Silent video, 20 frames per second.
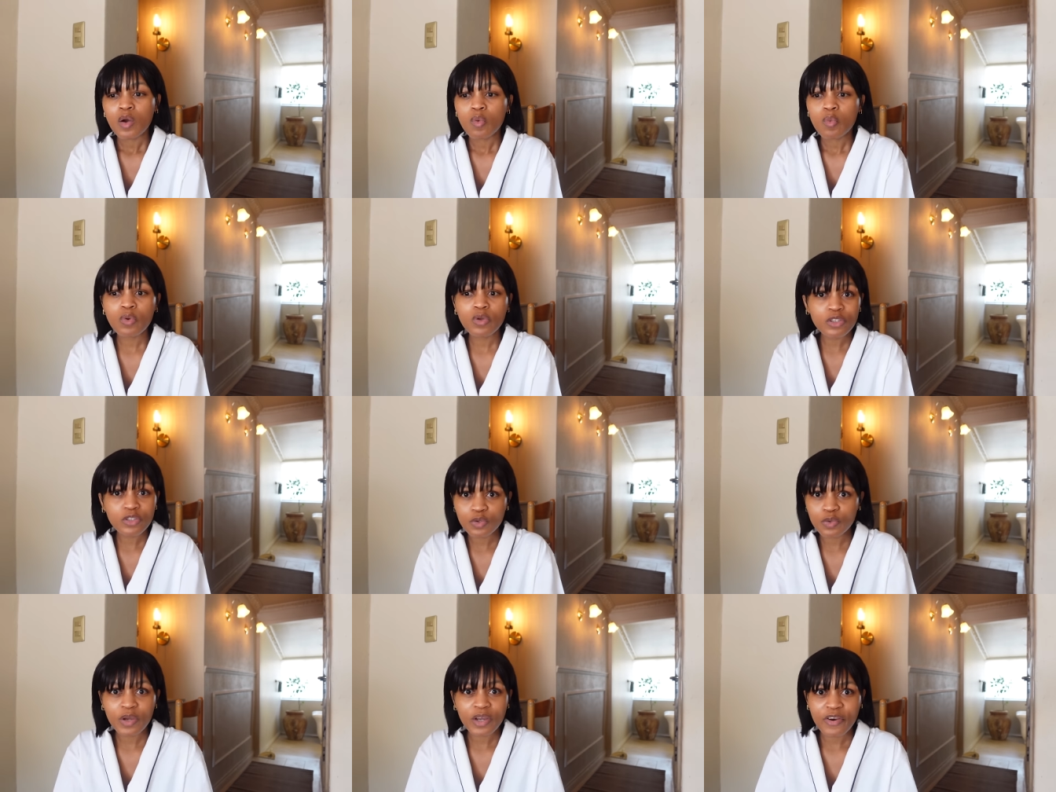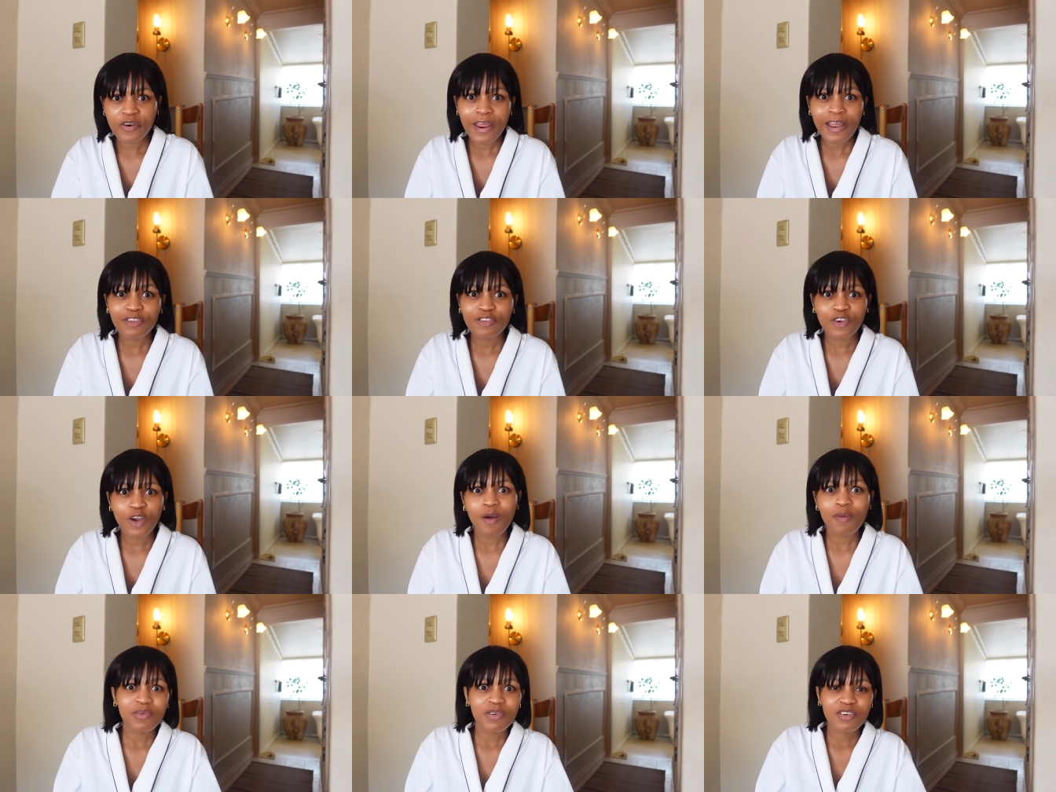will do a great
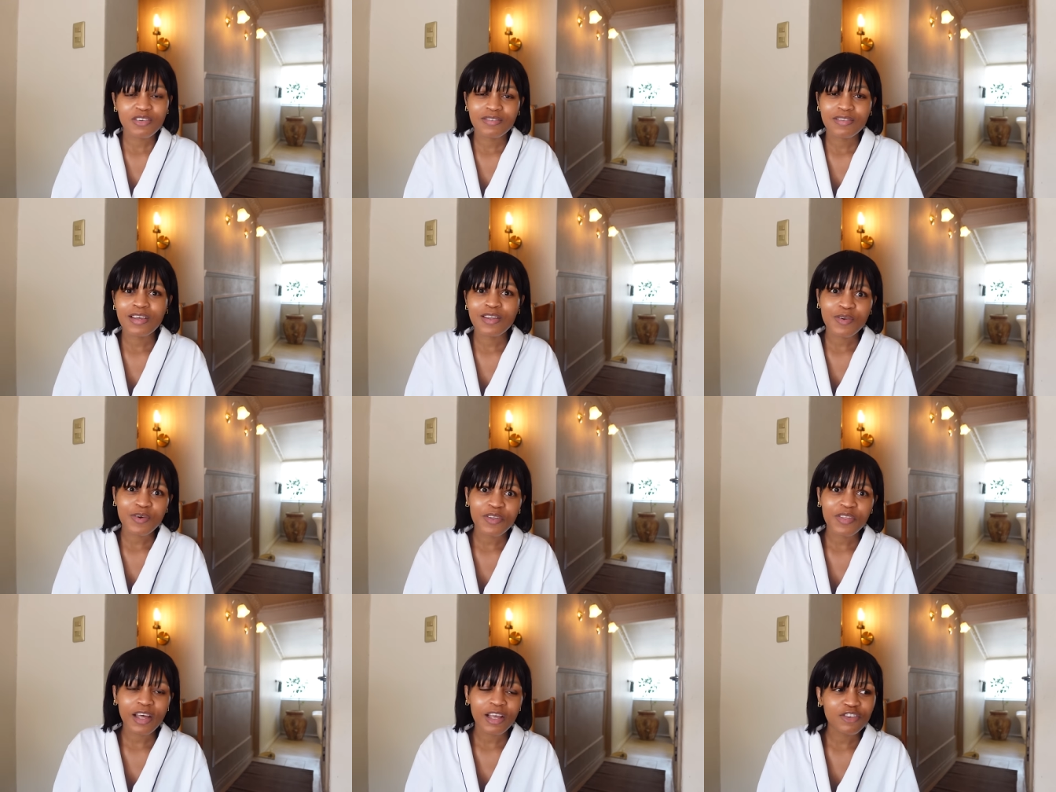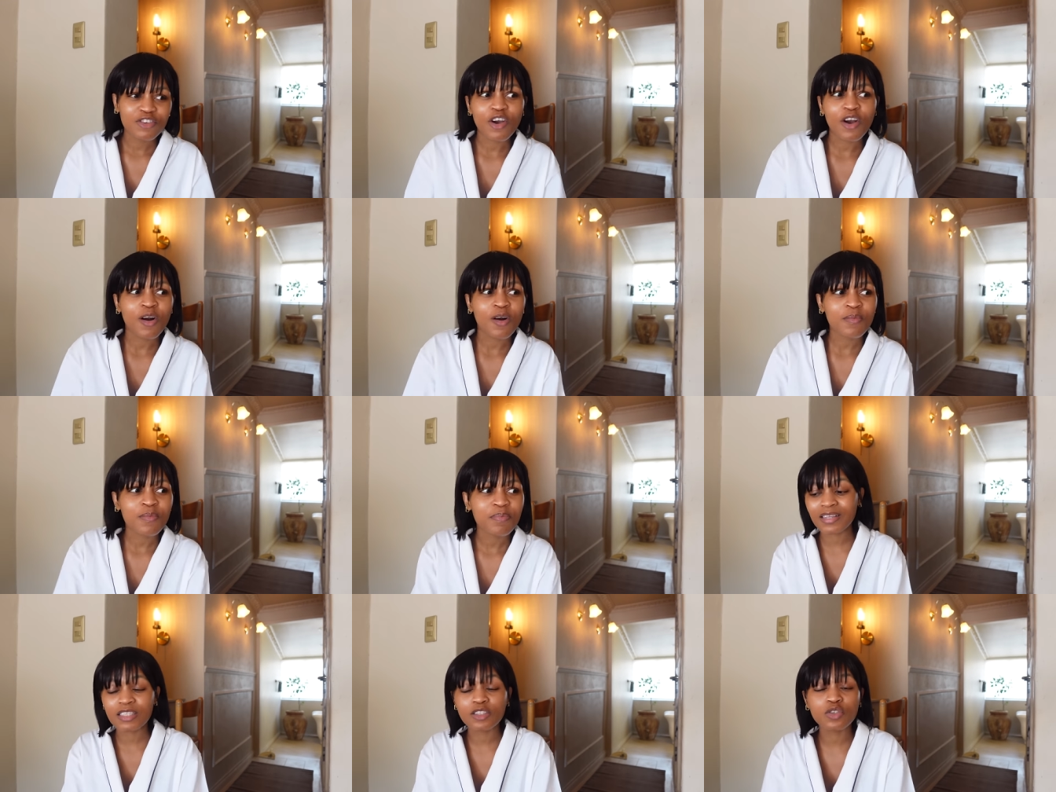job because they know their
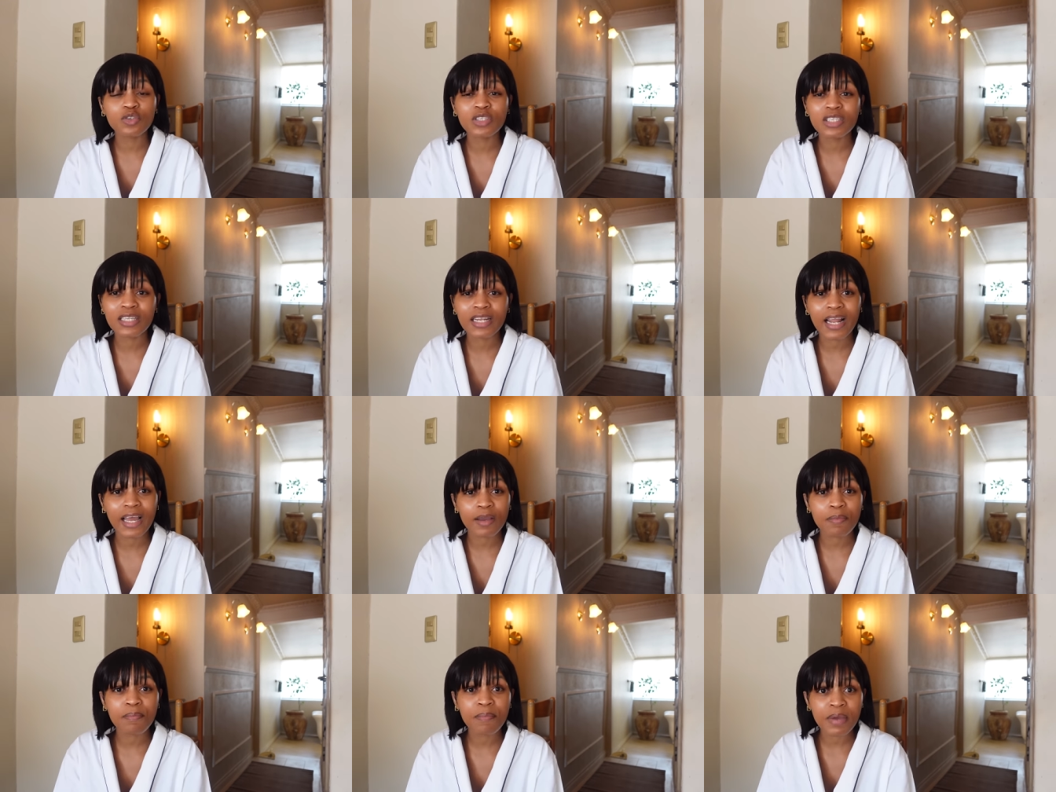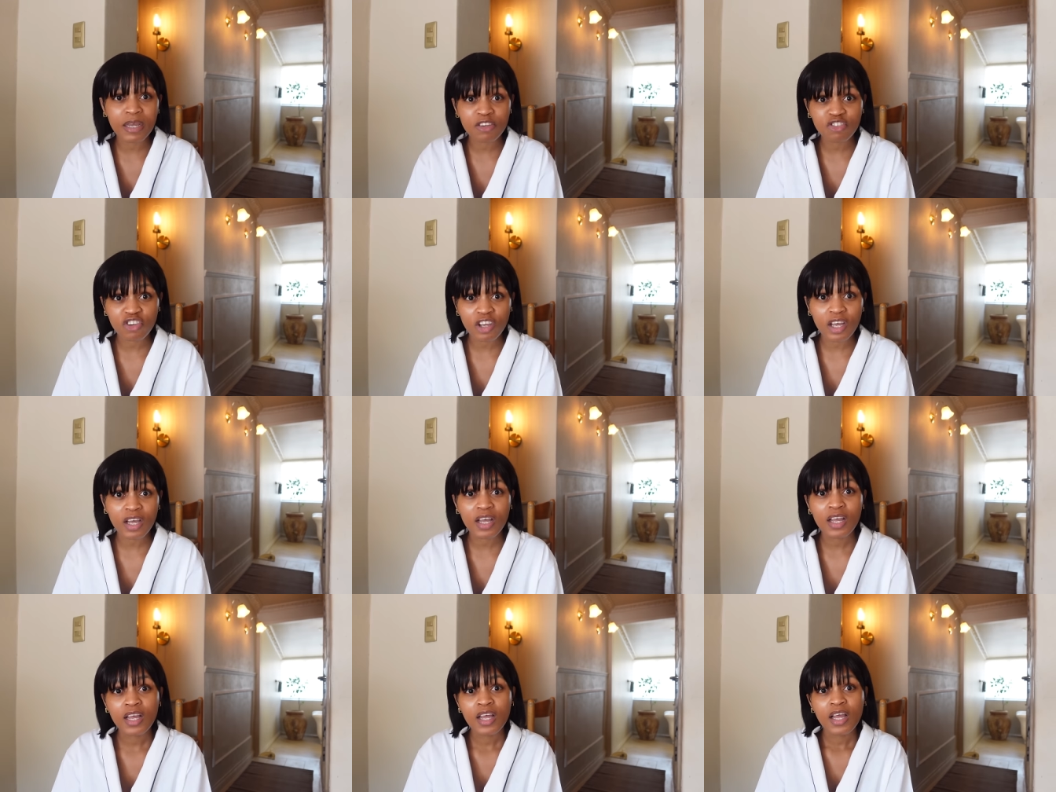job they didn't like
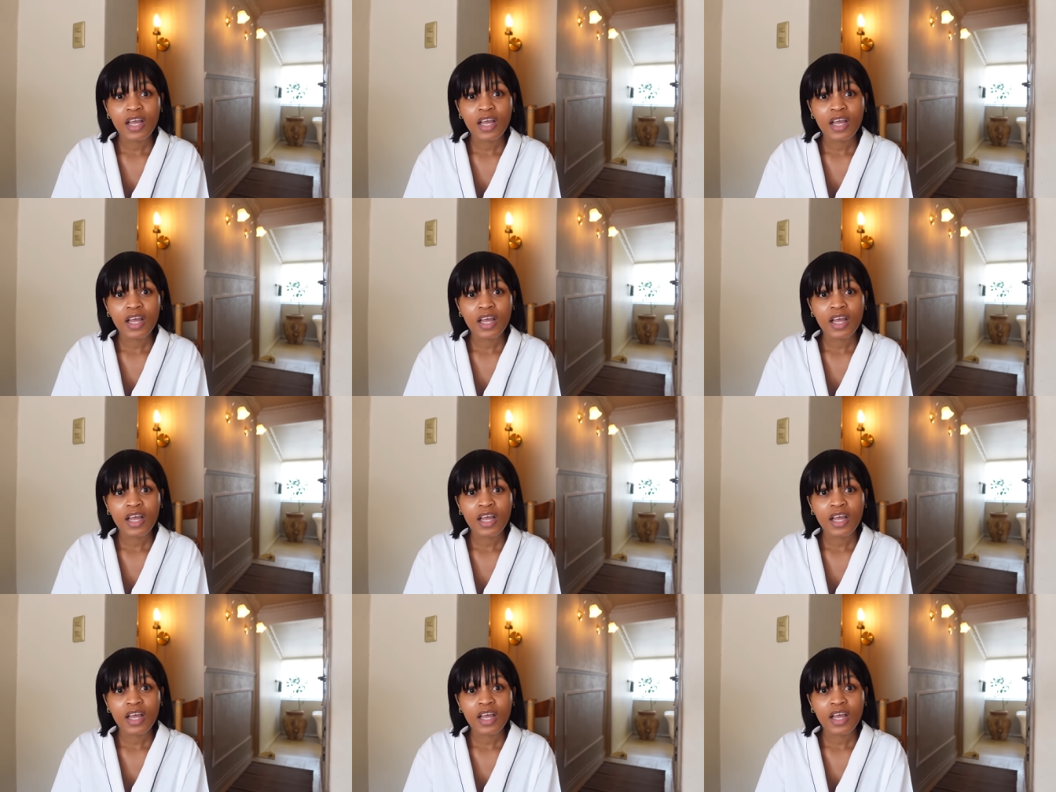measure